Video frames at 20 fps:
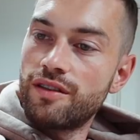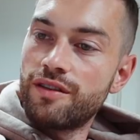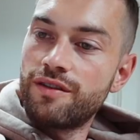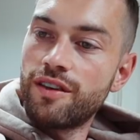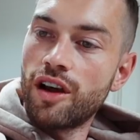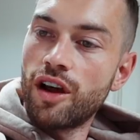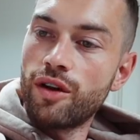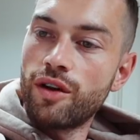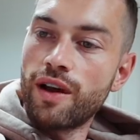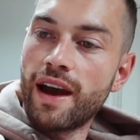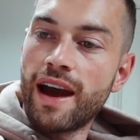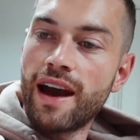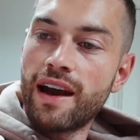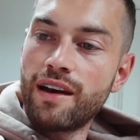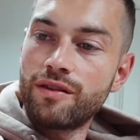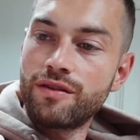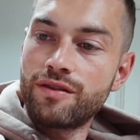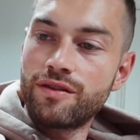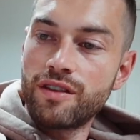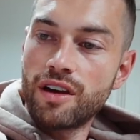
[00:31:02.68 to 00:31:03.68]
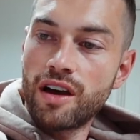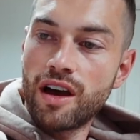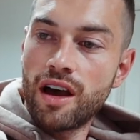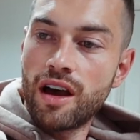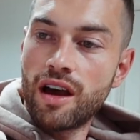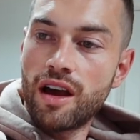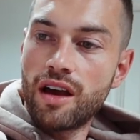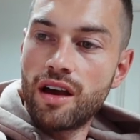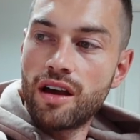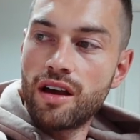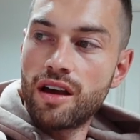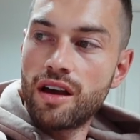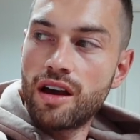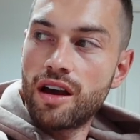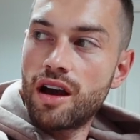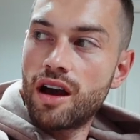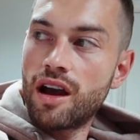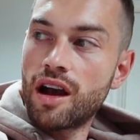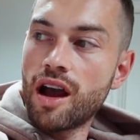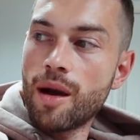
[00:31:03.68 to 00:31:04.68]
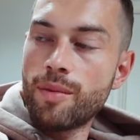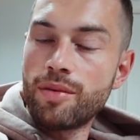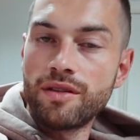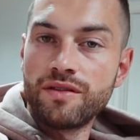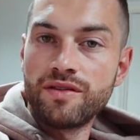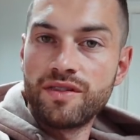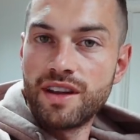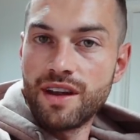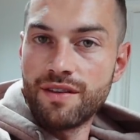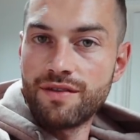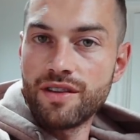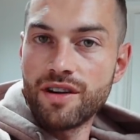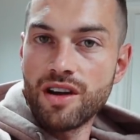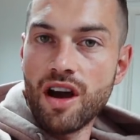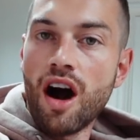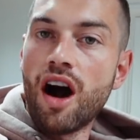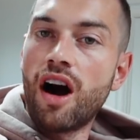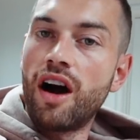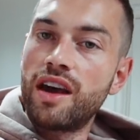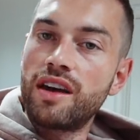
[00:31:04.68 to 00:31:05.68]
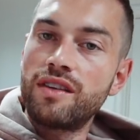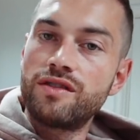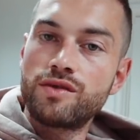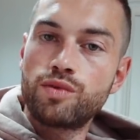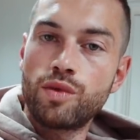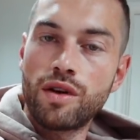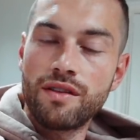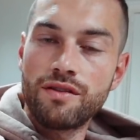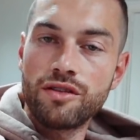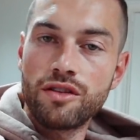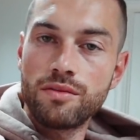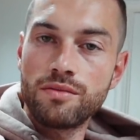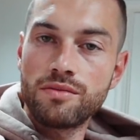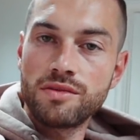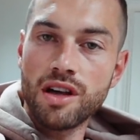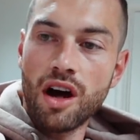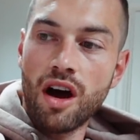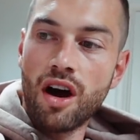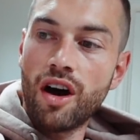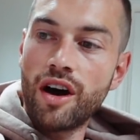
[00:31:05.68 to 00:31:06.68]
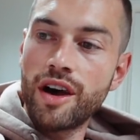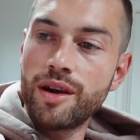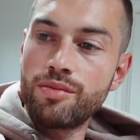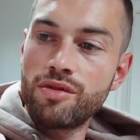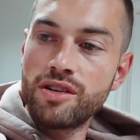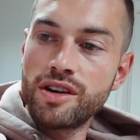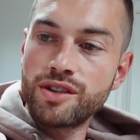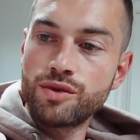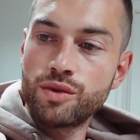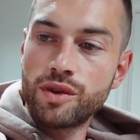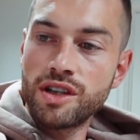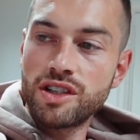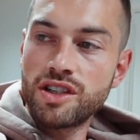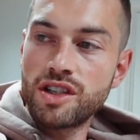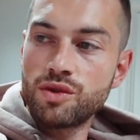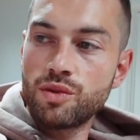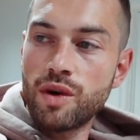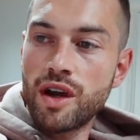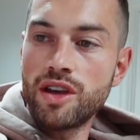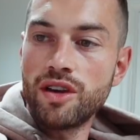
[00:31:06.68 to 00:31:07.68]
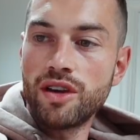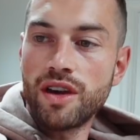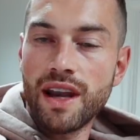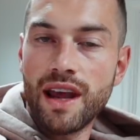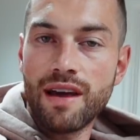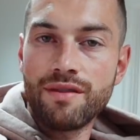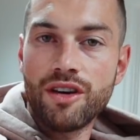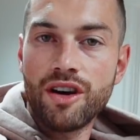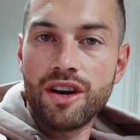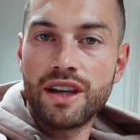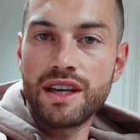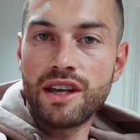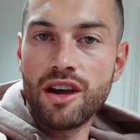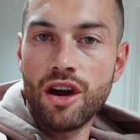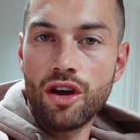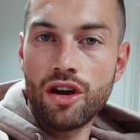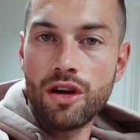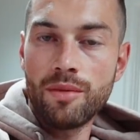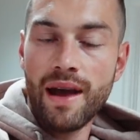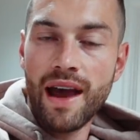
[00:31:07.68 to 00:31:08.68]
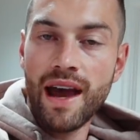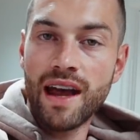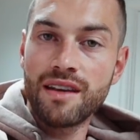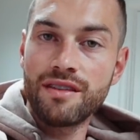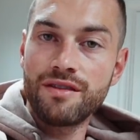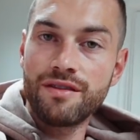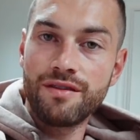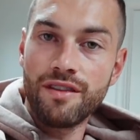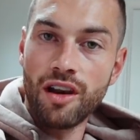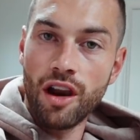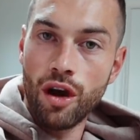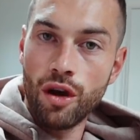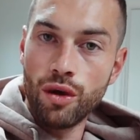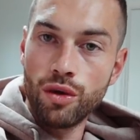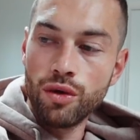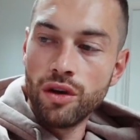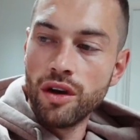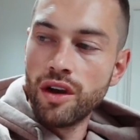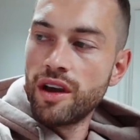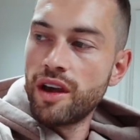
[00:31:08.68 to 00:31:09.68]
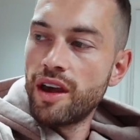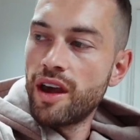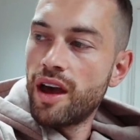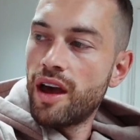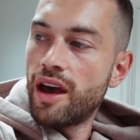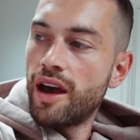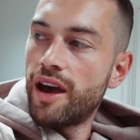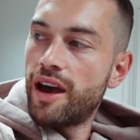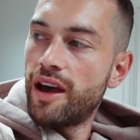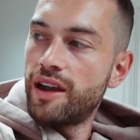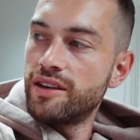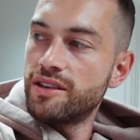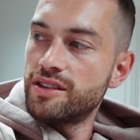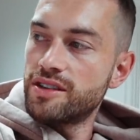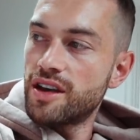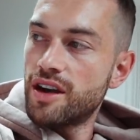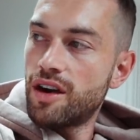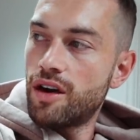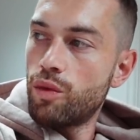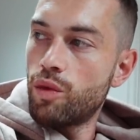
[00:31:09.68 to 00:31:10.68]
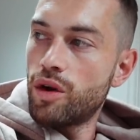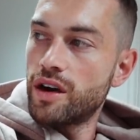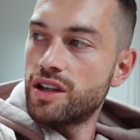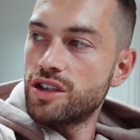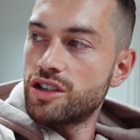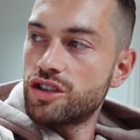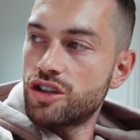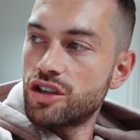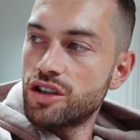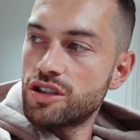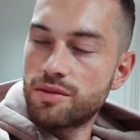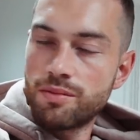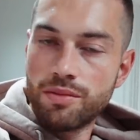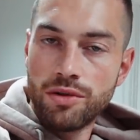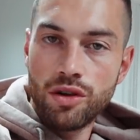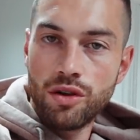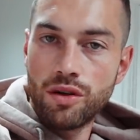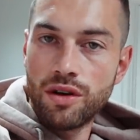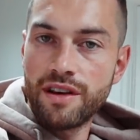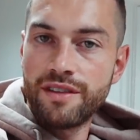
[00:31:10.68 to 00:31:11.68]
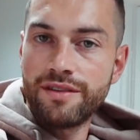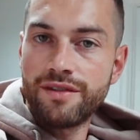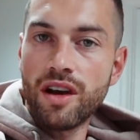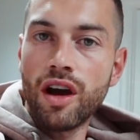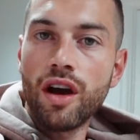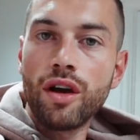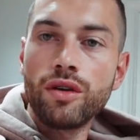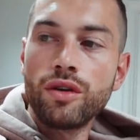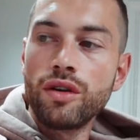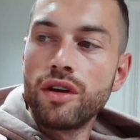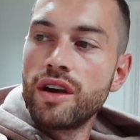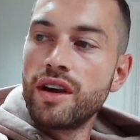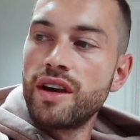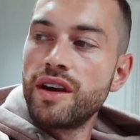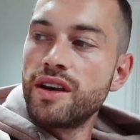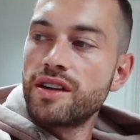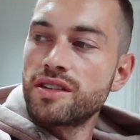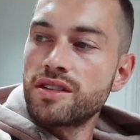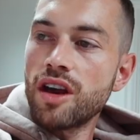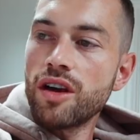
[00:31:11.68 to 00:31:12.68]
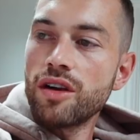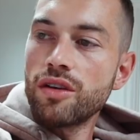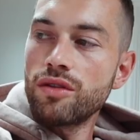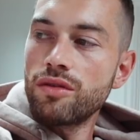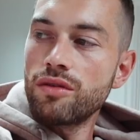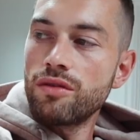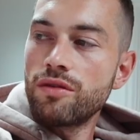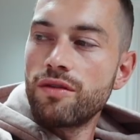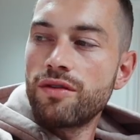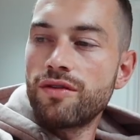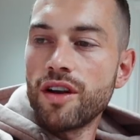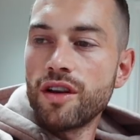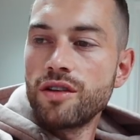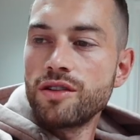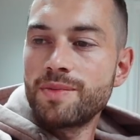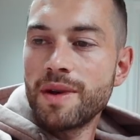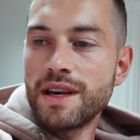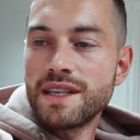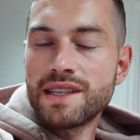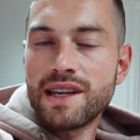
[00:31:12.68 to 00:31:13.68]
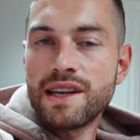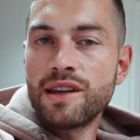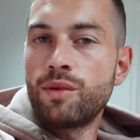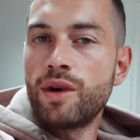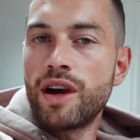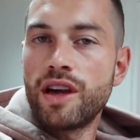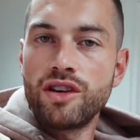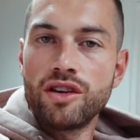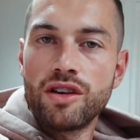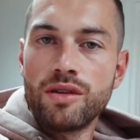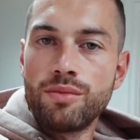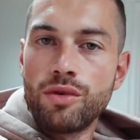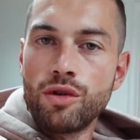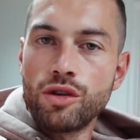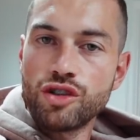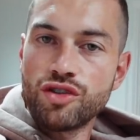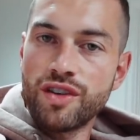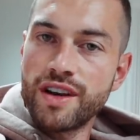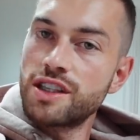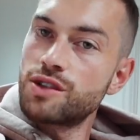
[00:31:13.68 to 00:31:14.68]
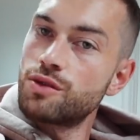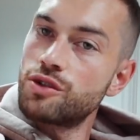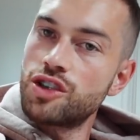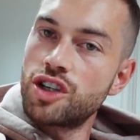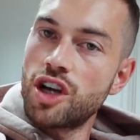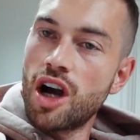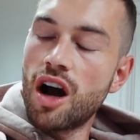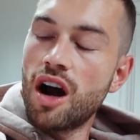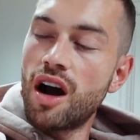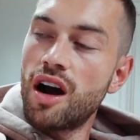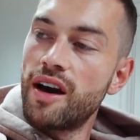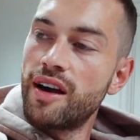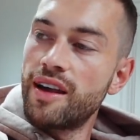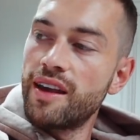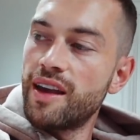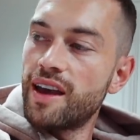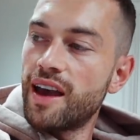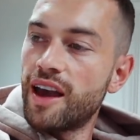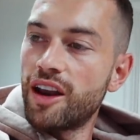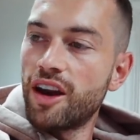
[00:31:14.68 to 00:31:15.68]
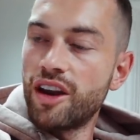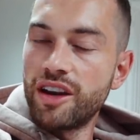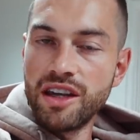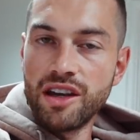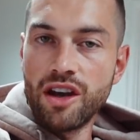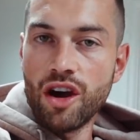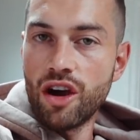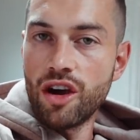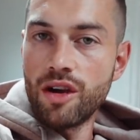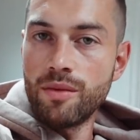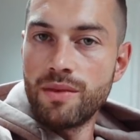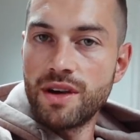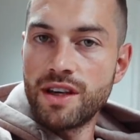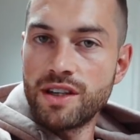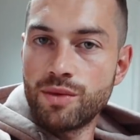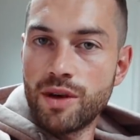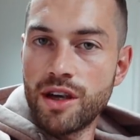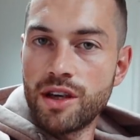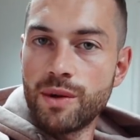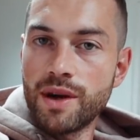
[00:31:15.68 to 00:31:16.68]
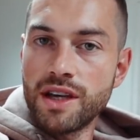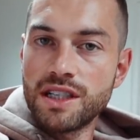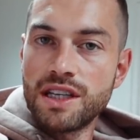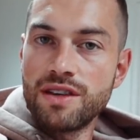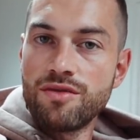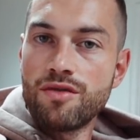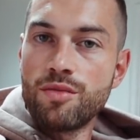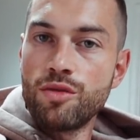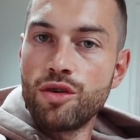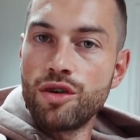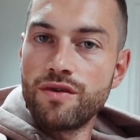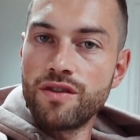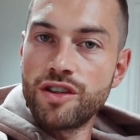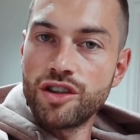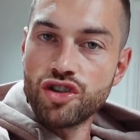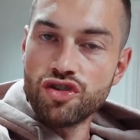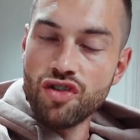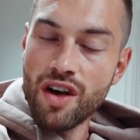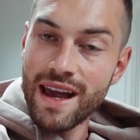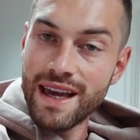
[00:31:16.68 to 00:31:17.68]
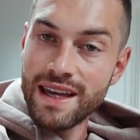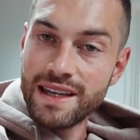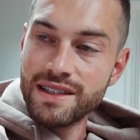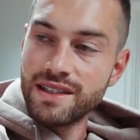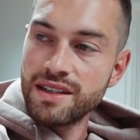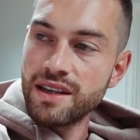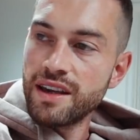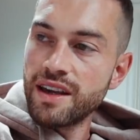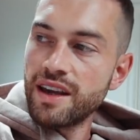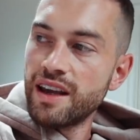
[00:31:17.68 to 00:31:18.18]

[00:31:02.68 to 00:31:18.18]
Flow have a couple of different hives. One of them's a hybrid, which is where you can have honeycomb and flow, and one is just purely flow. So flow is basically where you can pour straight into a jar, and honeycomb is where you actually remove the trays.